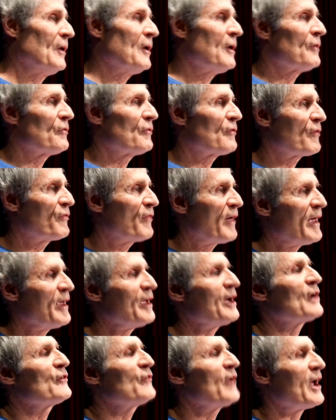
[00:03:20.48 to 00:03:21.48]
that they
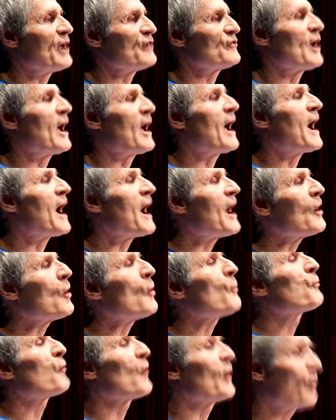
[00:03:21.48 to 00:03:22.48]
attach a higher
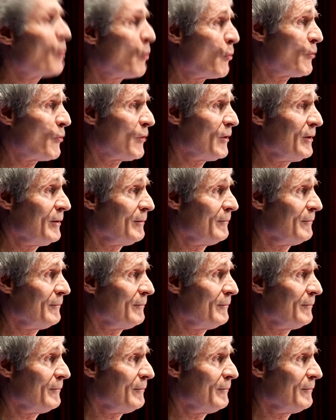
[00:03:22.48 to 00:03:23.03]
priority